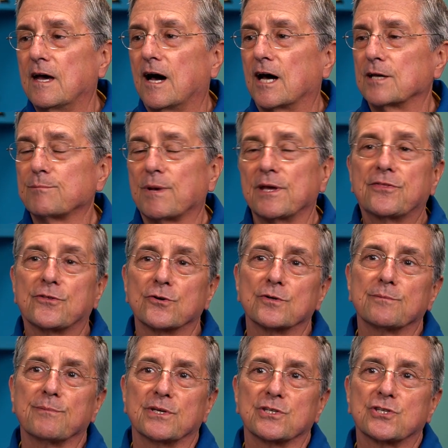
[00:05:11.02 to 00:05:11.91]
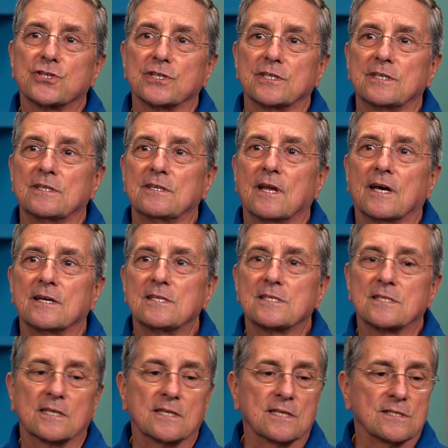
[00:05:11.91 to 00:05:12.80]
On my third mission, I
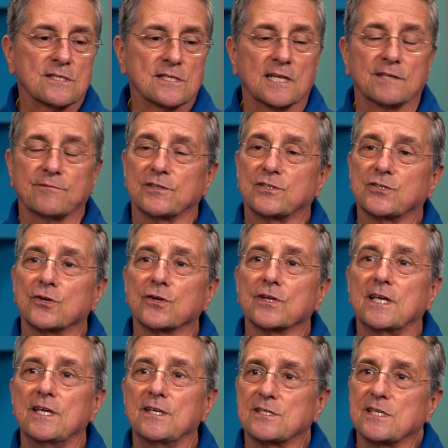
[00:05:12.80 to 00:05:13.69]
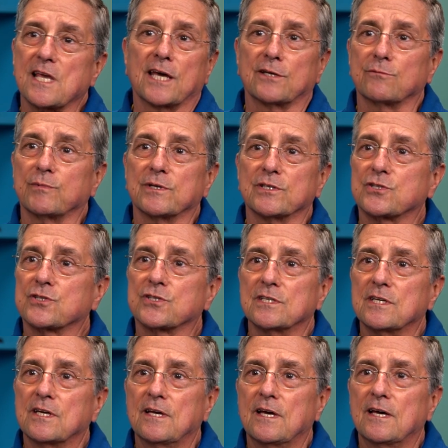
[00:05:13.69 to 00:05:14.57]
said, instead of a turkey sandwich,
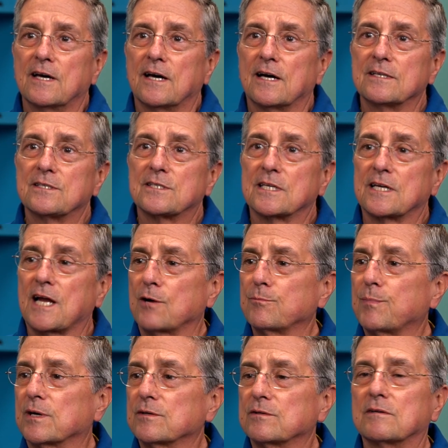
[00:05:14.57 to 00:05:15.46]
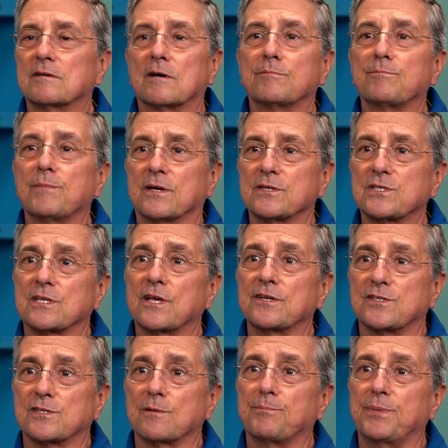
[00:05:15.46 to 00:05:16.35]
I said, how about a,
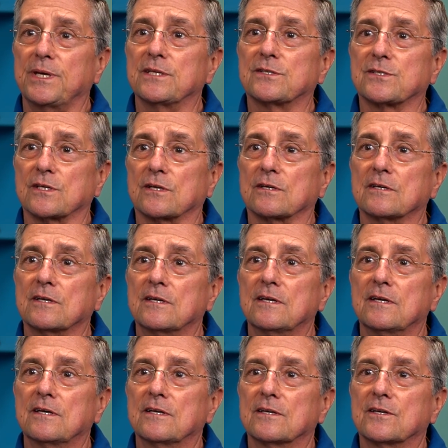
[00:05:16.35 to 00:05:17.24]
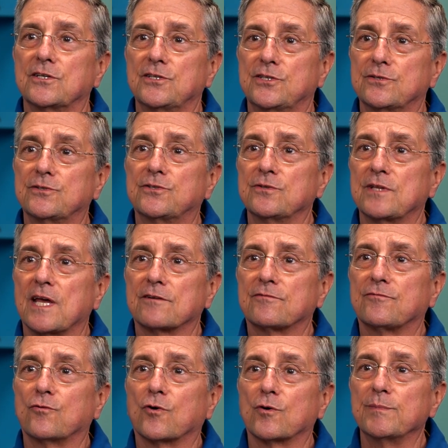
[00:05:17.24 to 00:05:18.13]
slice of pizza? Could you do
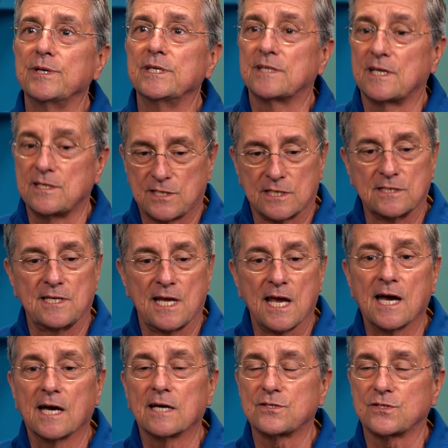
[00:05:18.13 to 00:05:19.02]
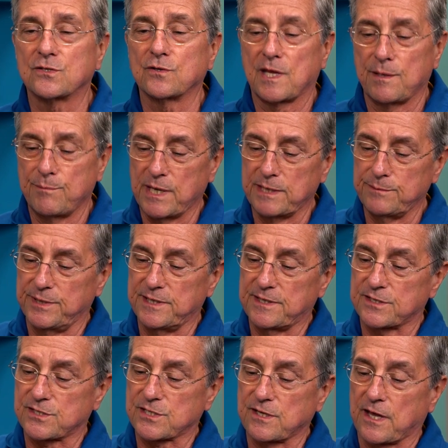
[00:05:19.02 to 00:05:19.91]
that for me? And they said, yeah. So they made me
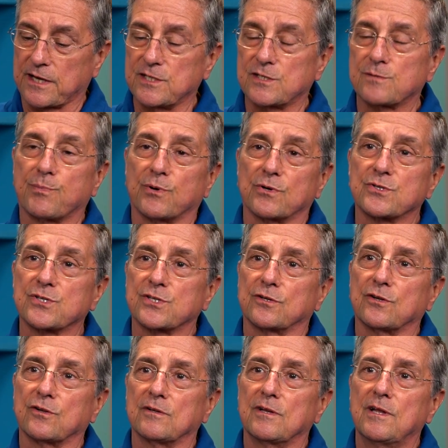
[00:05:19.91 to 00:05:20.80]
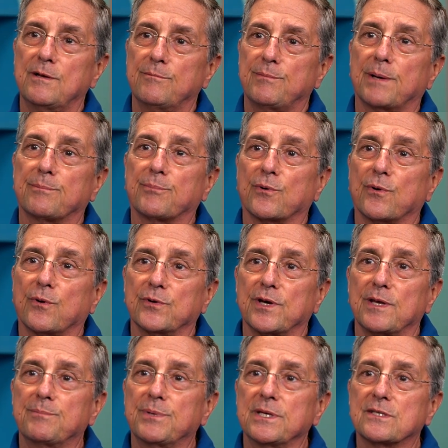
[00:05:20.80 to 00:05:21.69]
this nice personal
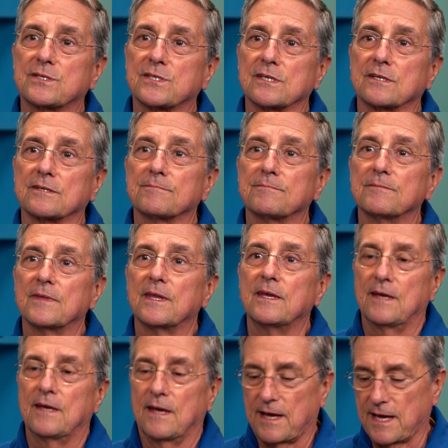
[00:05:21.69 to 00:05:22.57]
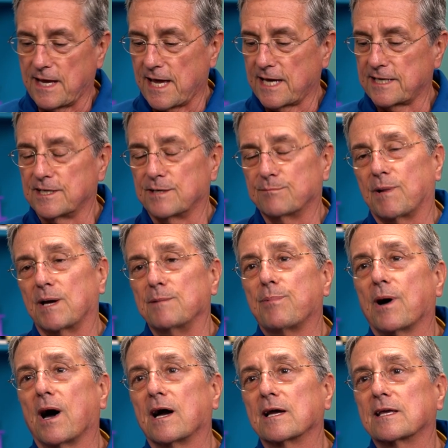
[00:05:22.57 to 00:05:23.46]
pepperoni pizza. I had it in my
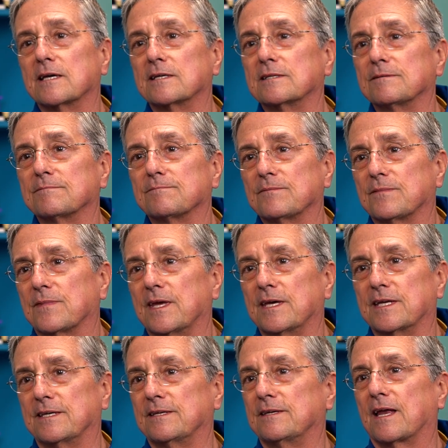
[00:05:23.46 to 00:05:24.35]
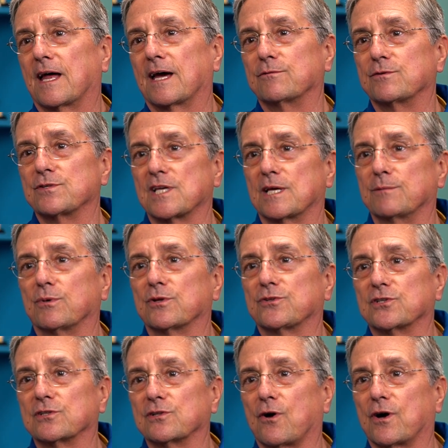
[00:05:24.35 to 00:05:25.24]
pocket and I was able
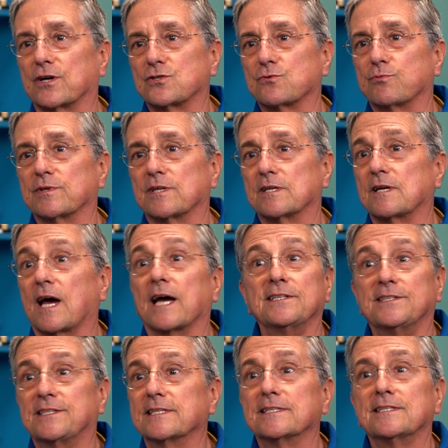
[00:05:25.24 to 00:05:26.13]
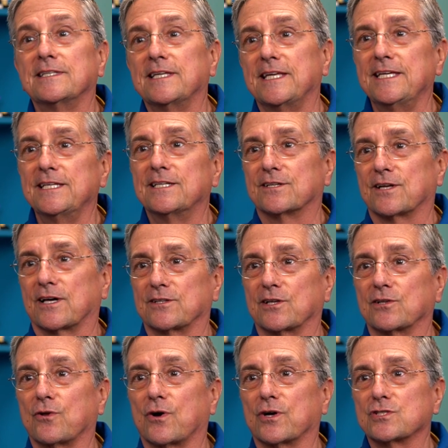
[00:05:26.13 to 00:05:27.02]
to launch with it. I didn't eat it on
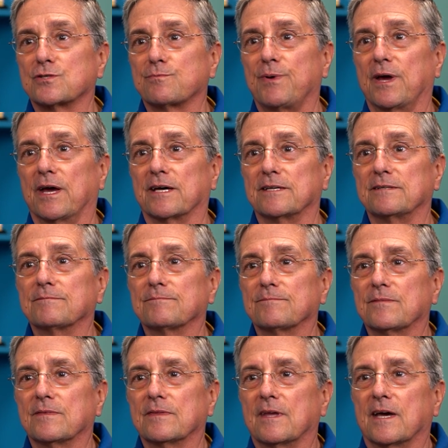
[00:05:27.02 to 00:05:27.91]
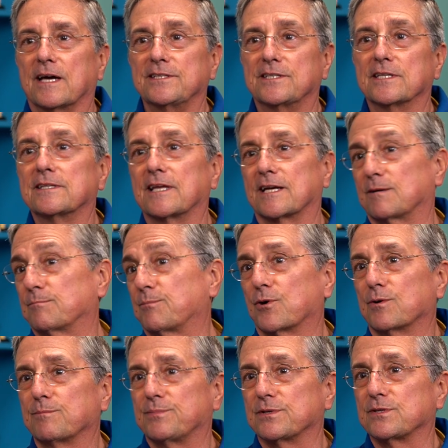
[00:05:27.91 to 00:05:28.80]
the launch pad. I did that on
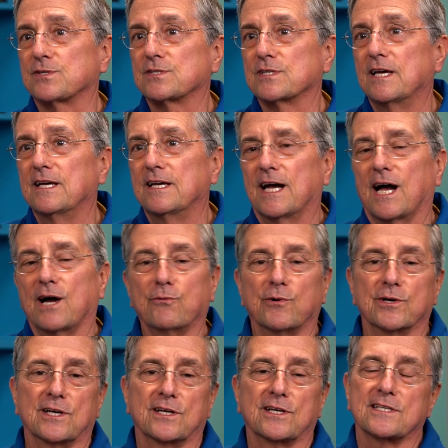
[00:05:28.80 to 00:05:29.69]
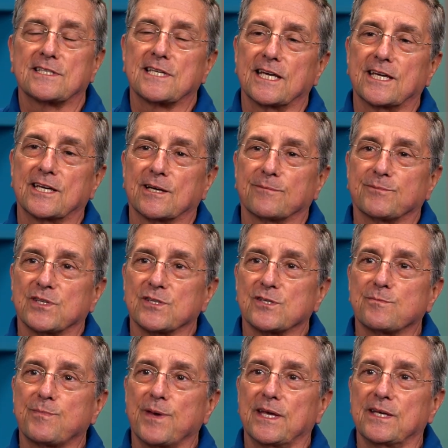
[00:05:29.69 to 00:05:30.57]
purpose. I wanted to take it up to
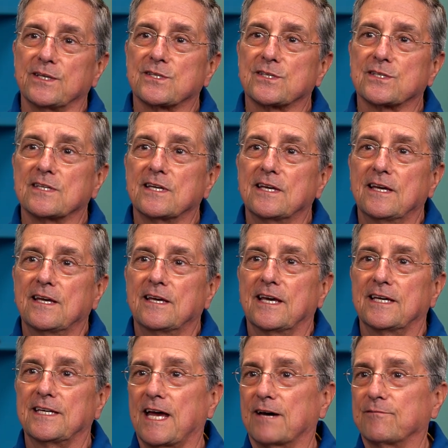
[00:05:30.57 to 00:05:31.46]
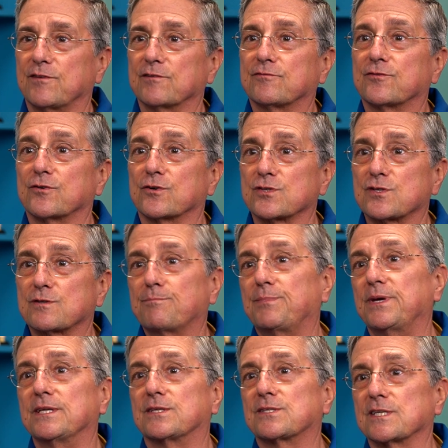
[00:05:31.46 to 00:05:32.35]
space and have the first
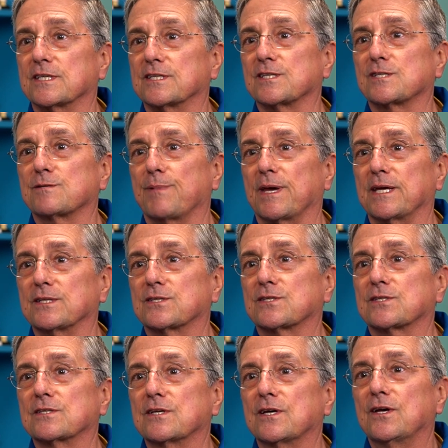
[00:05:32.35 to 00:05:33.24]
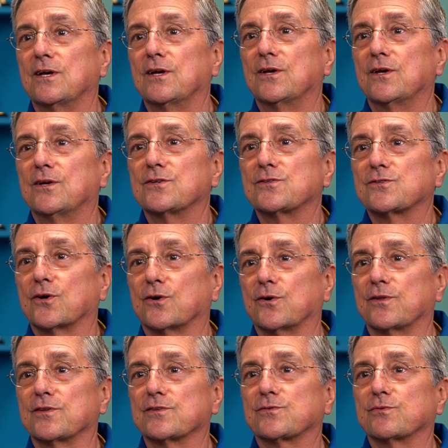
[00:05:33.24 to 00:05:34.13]
pizza in space.
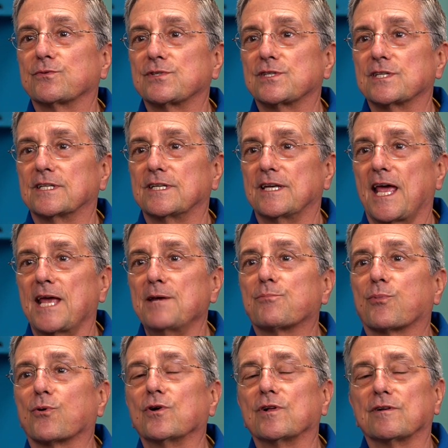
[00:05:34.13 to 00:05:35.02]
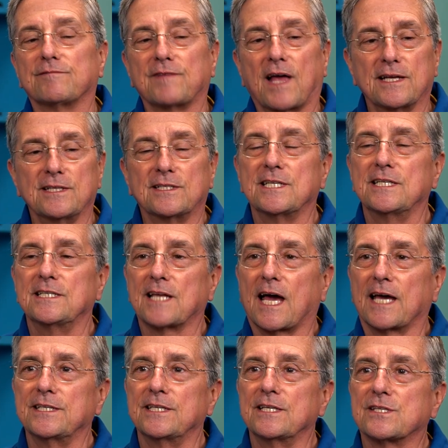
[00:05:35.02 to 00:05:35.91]
So this was in April of
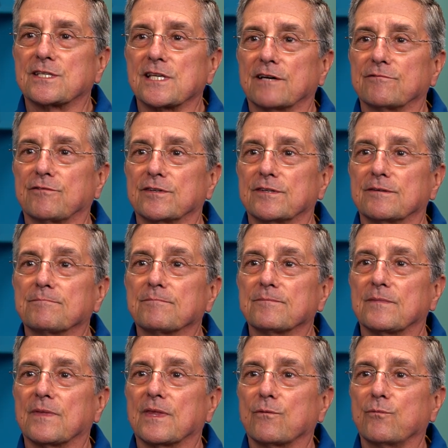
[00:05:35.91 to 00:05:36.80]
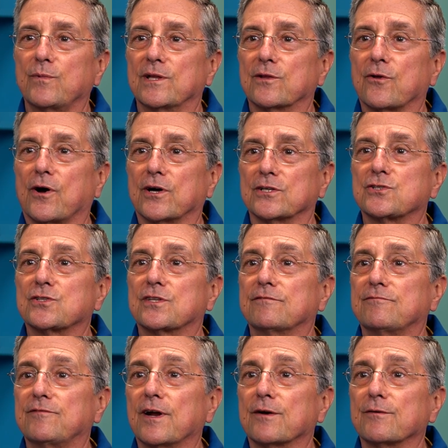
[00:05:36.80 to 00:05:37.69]
1997. We launched
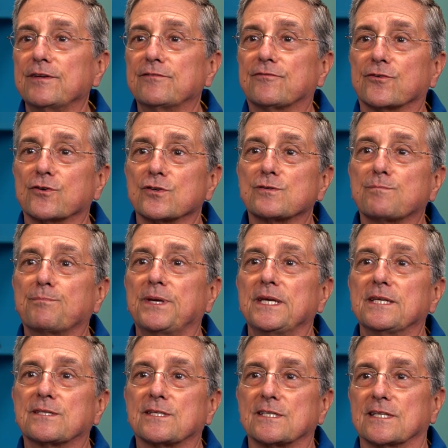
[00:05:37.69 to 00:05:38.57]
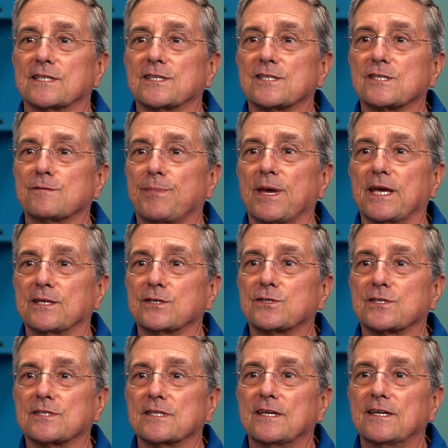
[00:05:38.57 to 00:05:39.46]
the very first pizza in
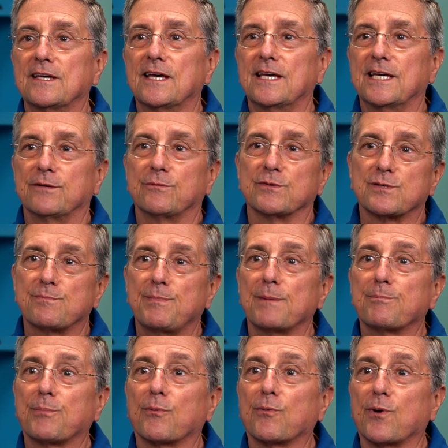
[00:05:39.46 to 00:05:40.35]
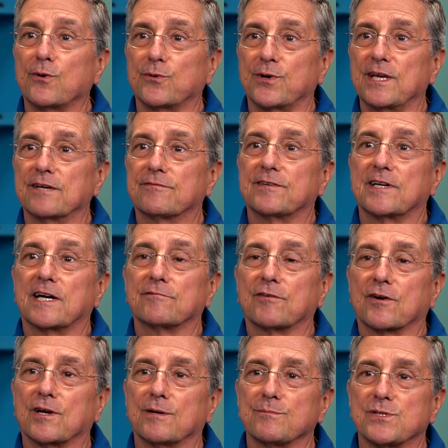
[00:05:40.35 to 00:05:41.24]
space. It was pepperoni if it
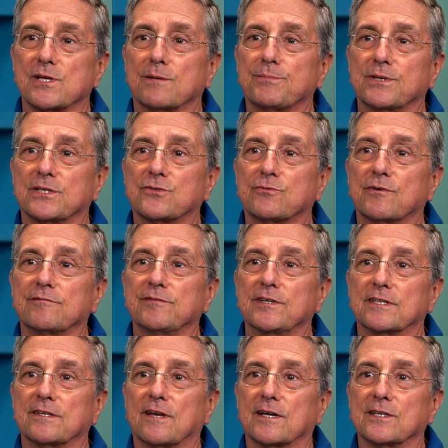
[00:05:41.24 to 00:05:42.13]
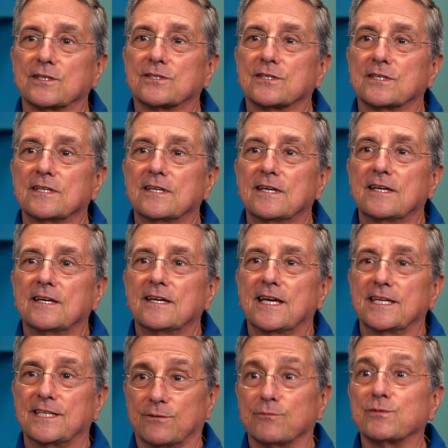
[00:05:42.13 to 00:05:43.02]
ever comes up at trivia night,
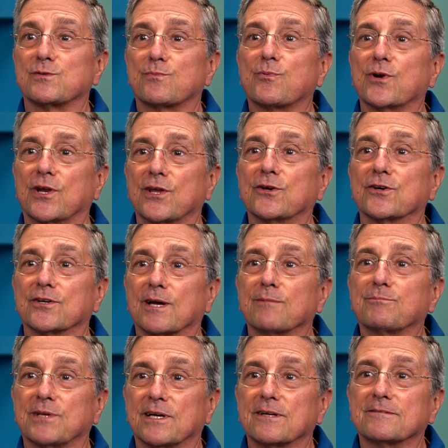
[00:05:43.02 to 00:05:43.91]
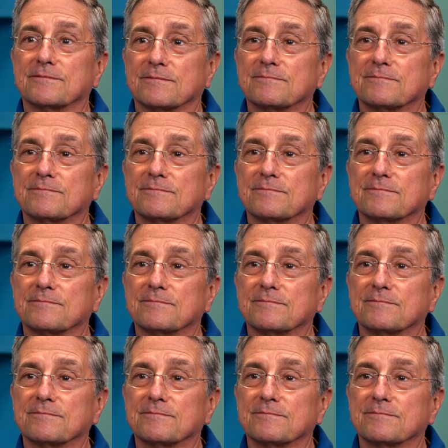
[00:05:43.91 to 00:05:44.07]
and it was pretty good up there.